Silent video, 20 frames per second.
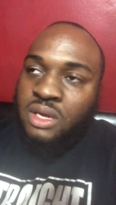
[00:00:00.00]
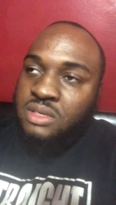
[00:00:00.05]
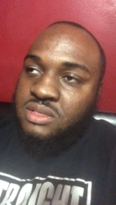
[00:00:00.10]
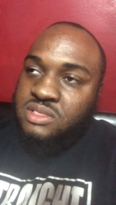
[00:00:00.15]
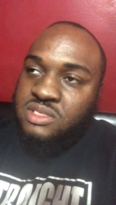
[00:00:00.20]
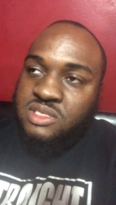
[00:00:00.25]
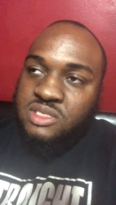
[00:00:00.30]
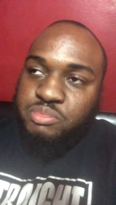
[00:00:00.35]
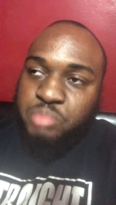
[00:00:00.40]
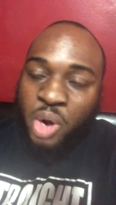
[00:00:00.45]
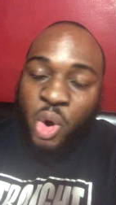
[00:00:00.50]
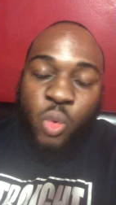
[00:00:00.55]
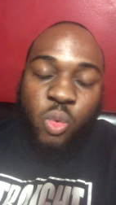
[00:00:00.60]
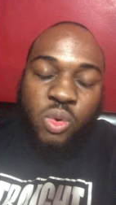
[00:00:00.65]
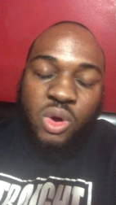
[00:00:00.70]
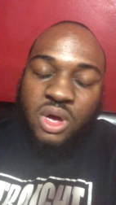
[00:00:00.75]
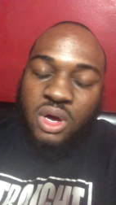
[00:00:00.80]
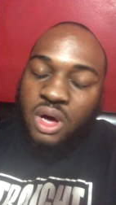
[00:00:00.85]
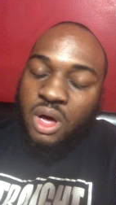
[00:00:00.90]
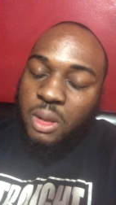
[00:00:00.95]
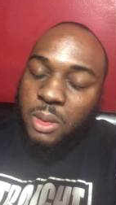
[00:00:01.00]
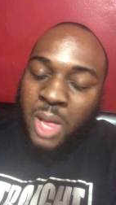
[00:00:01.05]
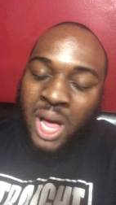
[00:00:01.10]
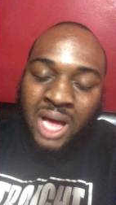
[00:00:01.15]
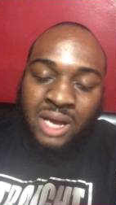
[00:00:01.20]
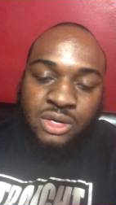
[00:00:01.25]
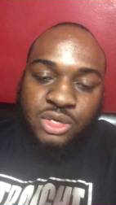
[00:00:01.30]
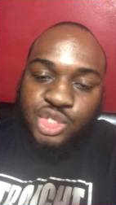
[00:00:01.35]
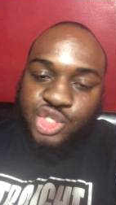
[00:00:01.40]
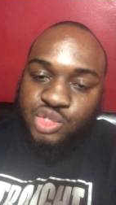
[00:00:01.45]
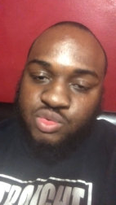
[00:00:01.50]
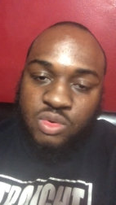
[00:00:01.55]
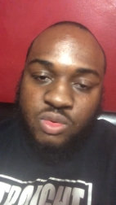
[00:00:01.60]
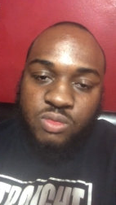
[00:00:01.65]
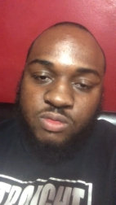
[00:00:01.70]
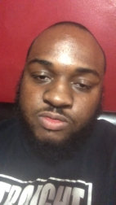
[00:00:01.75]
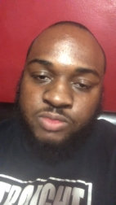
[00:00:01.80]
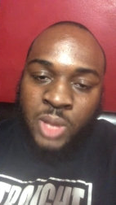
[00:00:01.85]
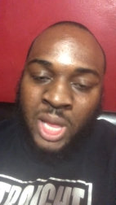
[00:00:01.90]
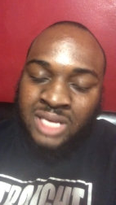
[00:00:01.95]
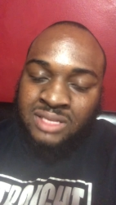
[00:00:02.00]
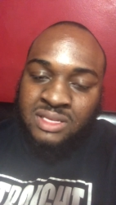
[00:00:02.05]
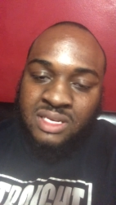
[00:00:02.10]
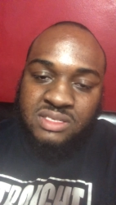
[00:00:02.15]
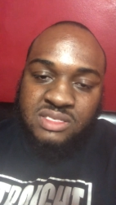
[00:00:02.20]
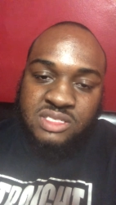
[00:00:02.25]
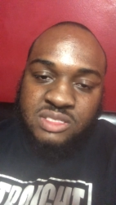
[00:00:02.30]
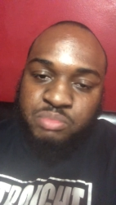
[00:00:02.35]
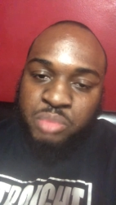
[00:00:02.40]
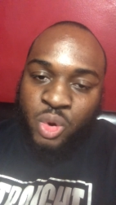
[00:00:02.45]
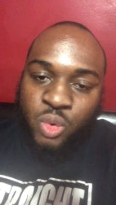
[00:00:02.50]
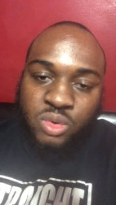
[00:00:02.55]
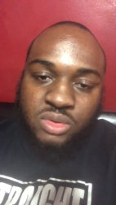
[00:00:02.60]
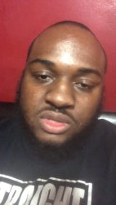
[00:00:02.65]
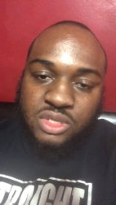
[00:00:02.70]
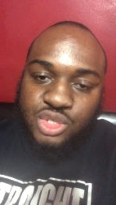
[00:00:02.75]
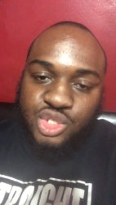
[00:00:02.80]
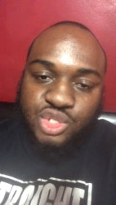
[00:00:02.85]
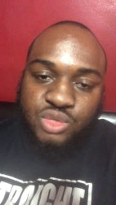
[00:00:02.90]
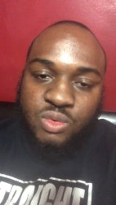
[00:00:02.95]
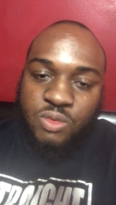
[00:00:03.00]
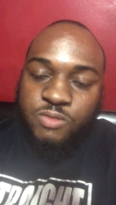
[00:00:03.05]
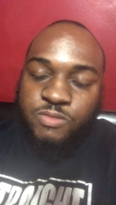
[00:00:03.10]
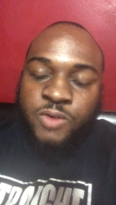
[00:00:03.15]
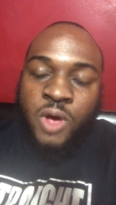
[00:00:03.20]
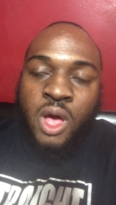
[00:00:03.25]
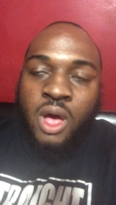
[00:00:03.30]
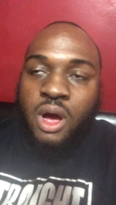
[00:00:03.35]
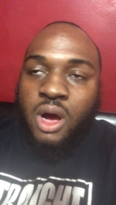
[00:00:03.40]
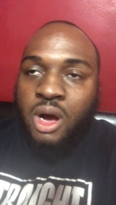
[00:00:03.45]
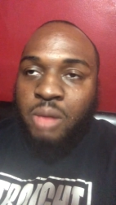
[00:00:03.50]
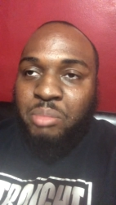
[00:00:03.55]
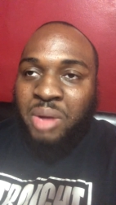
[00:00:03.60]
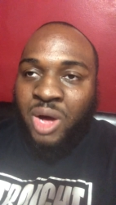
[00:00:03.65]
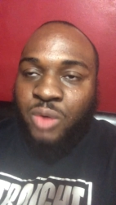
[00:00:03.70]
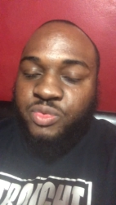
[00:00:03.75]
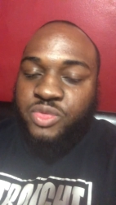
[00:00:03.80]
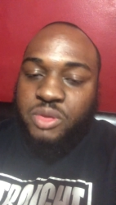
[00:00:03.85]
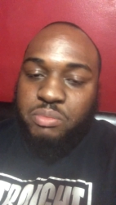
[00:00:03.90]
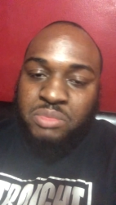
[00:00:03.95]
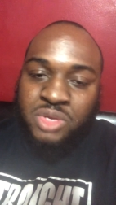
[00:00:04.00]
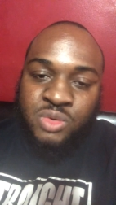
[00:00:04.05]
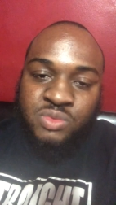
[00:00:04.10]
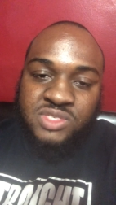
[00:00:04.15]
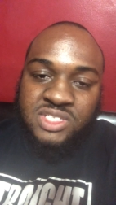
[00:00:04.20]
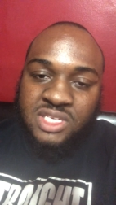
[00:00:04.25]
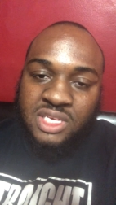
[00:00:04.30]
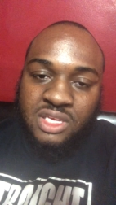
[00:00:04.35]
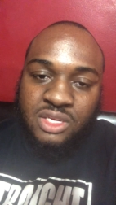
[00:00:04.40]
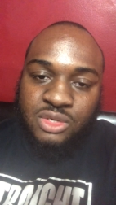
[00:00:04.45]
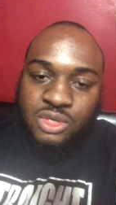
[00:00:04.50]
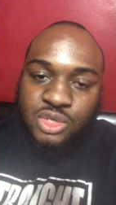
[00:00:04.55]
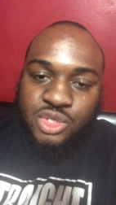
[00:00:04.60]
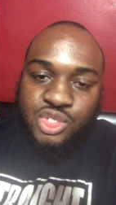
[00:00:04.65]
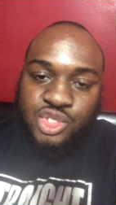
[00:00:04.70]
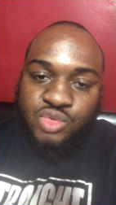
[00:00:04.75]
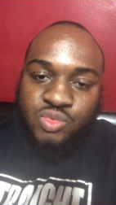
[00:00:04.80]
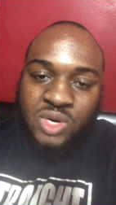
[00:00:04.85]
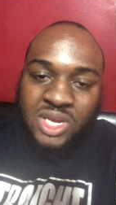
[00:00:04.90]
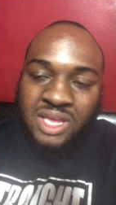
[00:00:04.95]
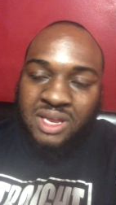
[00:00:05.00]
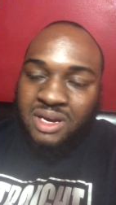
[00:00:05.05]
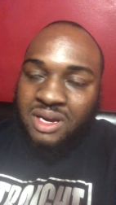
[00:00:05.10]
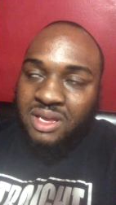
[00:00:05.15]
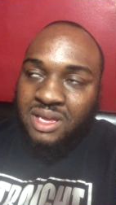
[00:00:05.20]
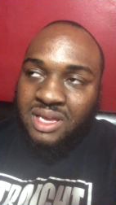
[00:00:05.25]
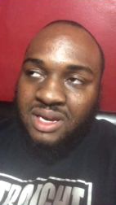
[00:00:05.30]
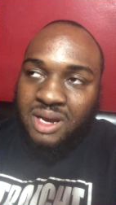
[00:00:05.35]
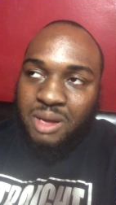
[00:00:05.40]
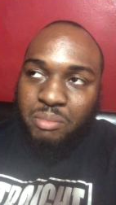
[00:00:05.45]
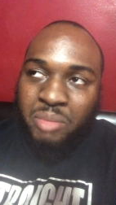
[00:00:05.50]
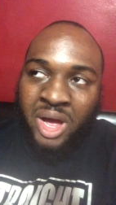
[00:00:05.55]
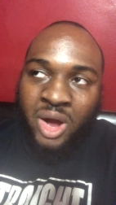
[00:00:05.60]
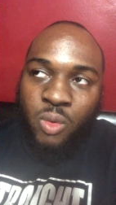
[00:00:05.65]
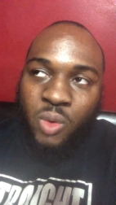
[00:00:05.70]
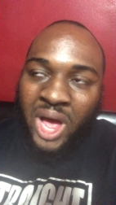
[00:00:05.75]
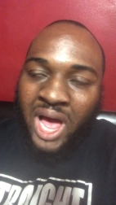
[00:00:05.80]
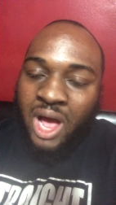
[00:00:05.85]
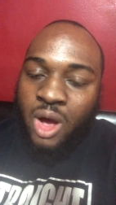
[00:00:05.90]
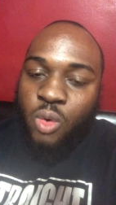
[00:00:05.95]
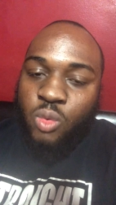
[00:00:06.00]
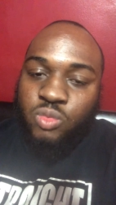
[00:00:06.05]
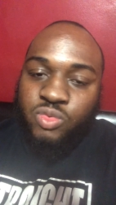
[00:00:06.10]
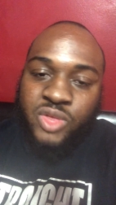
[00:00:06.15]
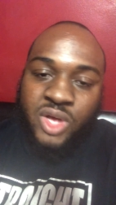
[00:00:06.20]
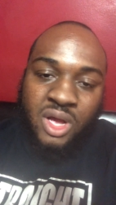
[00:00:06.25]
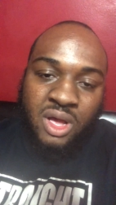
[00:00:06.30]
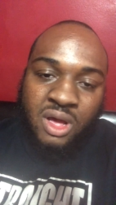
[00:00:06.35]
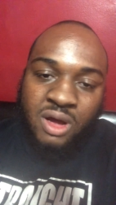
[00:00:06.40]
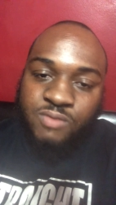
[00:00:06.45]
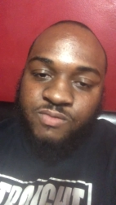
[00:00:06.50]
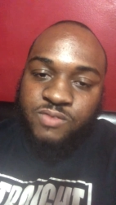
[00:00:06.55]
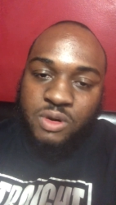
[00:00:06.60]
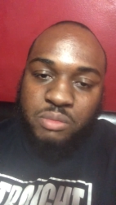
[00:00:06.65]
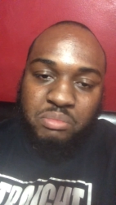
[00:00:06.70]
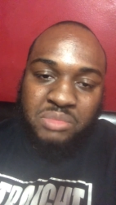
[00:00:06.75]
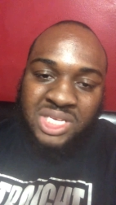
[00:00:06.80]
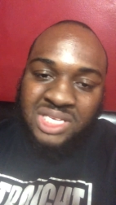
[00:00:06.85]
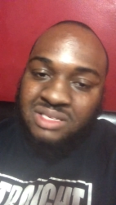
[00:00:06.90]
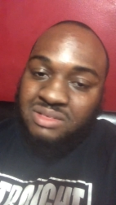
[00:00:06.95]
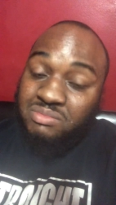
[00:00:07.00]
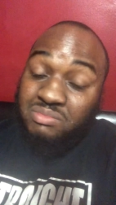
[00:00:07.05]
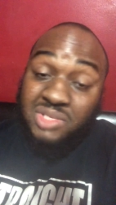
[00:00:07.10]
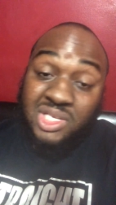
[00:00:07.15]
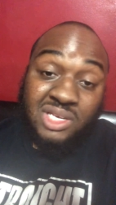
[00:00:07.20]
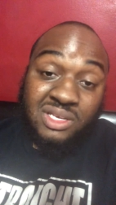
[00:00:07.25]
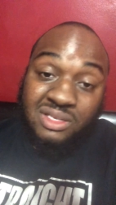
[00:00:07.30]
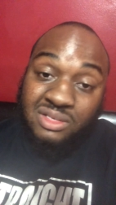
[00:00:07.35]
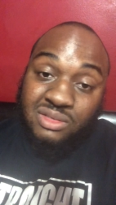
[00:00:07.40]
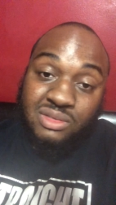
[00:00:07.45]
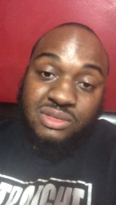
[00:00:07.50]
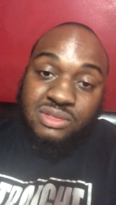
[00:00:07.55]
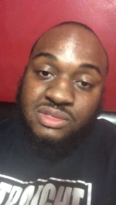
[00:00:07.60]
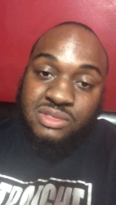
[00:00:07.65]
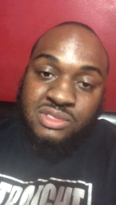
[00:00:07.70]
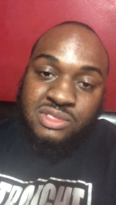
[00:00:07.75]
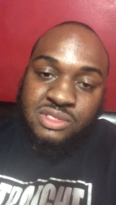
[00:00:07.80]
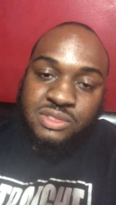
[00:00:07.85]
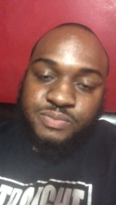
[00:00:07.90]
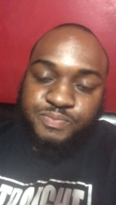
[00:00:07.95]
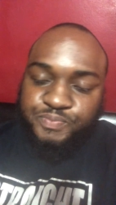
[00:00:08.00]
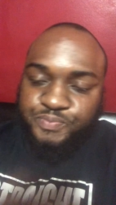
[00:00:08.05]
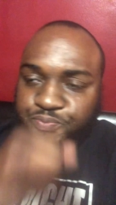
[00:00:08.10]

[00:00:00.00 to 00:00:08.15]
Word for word: spoke a lot of truth like they spoke the truth about the music industry and, and about how the government is